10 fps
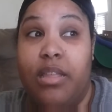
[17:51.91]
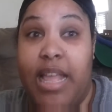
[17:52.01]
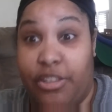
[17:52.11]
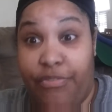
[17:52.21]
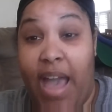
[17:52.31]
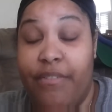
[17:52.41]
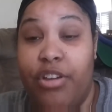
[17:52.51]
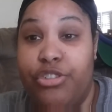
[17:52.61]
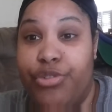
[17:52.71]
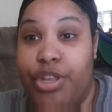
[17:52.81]
That's
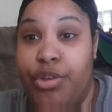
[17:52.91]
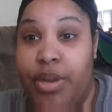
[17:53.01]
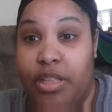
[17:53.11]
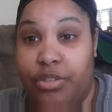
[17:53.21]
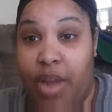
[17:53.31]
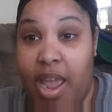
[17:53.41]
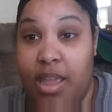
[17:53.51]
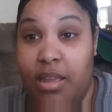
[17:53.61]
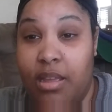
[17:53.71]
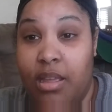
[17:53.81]
500 units,
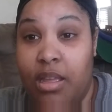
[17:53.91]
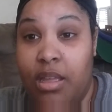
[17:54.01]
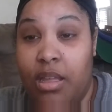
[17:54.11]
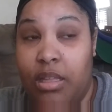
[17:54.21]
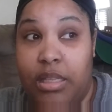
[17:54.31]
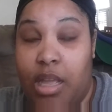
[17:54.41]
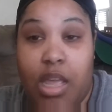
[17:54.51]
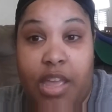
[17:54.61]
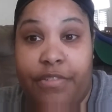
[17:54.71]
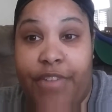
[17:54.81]
right?
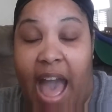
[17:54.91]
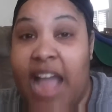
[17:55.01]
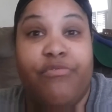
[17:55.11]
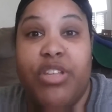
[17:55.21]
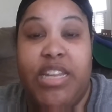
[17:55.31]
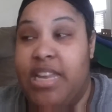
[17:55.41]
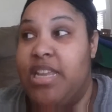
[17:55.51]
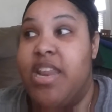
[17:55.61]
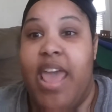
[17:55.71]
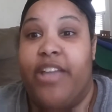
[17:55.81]
If I really didn't
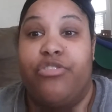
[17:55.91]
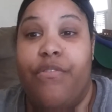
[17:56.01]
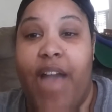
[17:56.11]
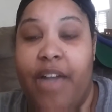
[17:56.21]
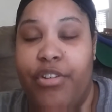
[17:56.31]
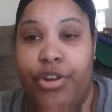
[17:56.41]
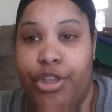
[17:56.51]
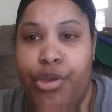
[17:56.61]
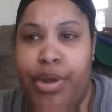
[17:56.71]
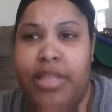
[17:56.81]
need an extra 500
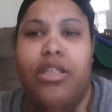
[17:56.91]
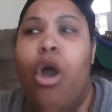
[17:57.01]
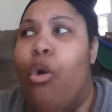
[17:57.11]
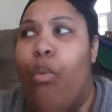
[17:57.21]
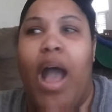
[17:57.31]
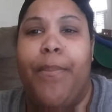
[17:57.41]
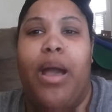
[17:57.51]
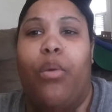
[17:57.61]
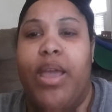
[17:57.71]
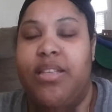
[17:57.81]
units, why am
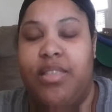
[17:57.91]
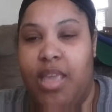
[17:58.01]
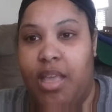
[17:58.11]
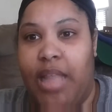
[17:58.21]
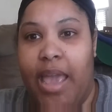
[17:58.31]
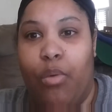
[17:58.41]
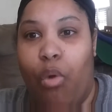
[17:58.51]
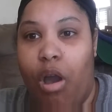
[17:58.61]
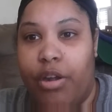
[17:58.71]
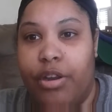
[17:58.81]
I wasting it like
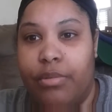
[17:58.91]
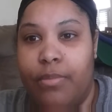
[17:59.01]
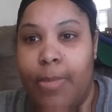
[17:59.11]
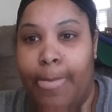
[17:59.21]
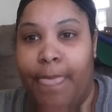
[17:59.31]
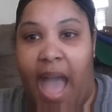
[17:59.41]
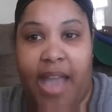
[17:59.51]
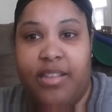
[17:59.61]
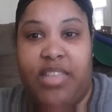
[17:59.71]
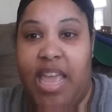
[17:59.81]
water?
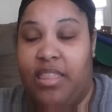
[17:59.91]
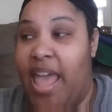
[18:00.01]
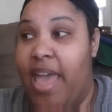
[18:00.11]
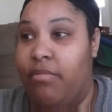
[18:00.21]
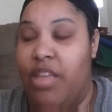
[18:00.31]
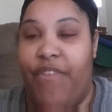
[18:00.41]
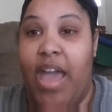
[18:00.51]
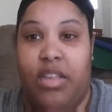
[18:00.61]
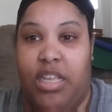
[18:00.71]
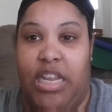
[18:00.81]
I could take that, if
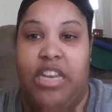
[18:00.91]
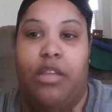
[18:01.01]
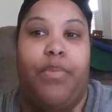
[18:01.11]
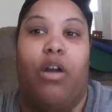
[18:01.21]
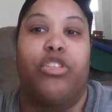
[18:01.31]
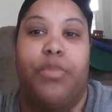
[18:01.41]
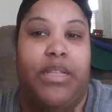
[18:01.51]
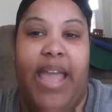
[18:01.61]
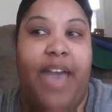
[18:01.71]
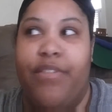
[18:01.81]
could end up
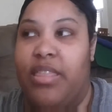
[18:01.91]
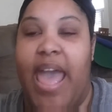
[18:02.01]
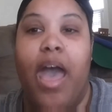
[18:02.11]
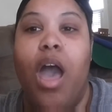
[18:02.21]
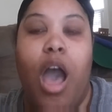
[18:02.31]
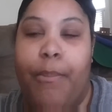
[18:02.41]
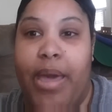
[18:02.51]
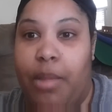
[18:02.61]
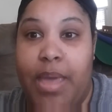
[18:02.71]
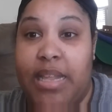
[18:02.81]
ultimately having that
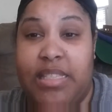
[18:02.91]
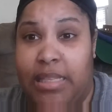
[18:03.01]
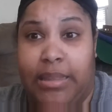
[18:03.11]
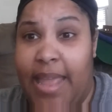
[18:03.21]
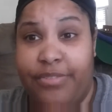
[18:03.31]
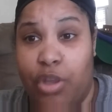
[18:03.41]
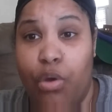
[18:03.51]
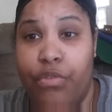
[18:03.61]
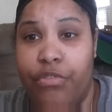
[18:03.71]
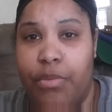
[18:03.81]
amount of medicine left
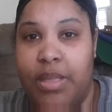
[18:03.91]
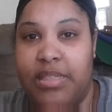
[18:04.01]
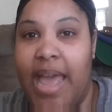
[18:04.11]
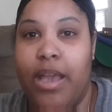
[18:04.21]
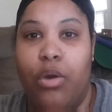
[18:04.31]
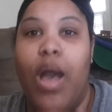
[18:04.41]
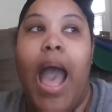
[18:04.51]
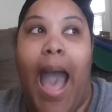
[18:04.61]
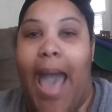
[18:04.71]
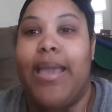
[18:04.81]
over from a cycle,
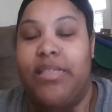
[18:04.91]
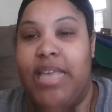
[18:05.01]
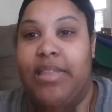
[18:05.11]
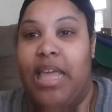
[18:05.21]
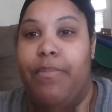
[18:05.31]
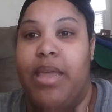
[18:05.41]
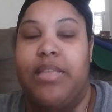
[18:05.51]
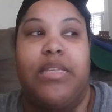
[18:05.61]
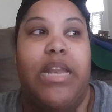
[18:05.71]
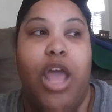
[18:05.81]
I can take that
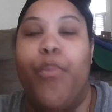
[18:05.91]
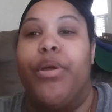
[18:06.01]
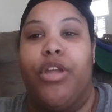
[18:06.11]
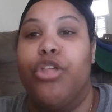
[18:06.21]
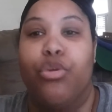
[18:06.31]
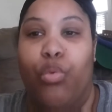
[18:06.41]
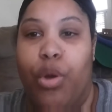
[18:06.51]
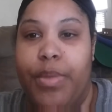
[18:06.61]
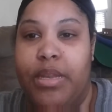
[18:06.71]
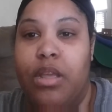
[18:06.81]
medicine and help another
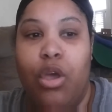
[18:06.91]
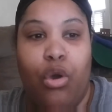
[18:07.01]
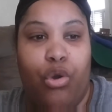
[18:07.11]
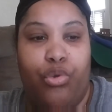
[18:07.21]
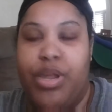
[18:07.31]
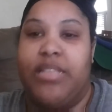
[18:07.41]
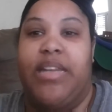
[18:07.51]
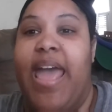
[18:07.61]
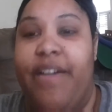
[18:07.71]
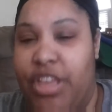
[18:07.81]
woman who
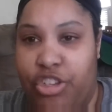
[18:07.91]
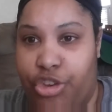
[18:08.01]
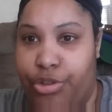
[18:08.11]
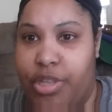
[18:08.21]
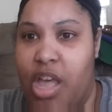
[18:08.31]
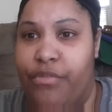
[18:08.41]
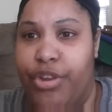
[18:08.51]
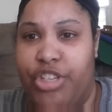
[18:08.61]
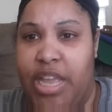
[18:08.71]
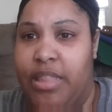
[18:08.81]
doesn't have insurance
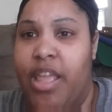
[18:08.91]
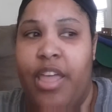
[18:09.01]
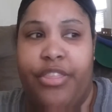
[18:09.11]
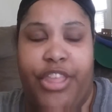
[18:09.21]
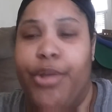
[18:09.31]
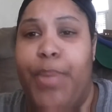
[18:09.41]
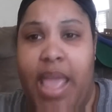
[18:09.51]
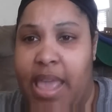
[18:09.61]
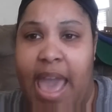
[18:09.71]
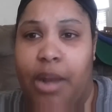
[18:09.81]
coverage and they're
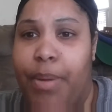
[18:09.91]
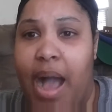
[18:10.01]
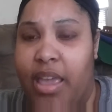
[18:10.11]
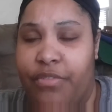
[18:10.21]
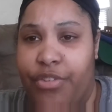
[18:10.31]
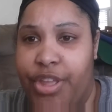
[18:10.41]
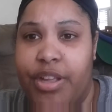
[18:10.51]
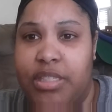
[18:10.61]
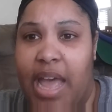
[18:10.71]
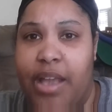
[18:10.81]
paying out of pocket for
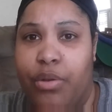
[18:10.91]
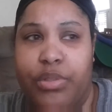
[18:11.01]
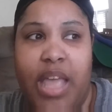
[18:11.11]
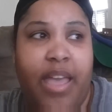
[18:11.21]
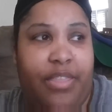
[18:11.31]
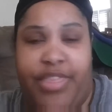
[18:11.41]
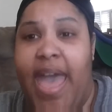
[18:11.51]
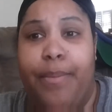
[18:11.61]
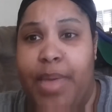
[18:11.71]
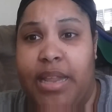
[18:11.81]
their cycles.
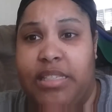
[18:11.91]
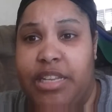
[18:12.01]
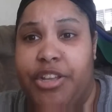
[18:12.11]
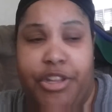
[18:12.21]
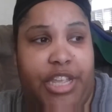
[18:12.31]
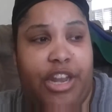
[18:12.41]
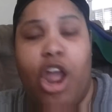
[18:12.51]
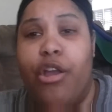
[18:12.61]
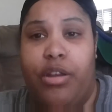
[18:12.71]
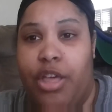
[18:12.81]
That medicine could get
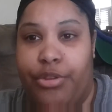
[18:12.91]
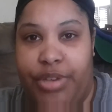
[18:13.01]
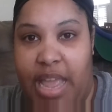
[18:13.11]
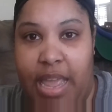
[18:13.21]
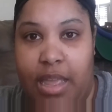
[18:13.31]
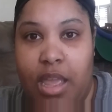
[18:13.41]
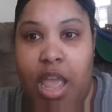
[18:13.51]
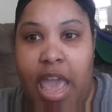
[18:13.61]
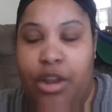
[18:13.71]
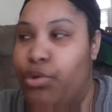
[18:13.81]
her another day.
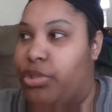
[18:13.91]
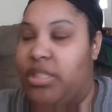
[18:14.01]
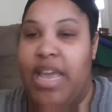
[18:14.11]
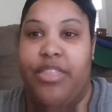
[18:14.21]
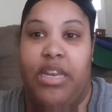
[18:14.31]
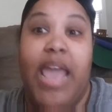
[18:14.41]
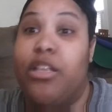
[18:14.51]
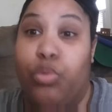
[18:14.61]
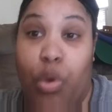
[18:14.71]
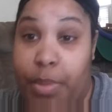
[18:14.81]
And who's to say the
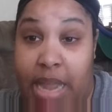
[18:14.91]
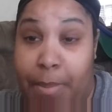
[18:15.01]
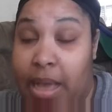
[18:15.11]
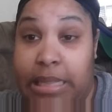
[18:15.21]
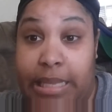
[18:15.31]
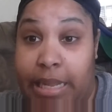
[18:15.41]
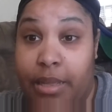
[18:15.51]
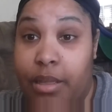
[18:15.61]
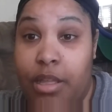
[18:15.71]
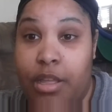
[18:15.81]
next woman at my clinic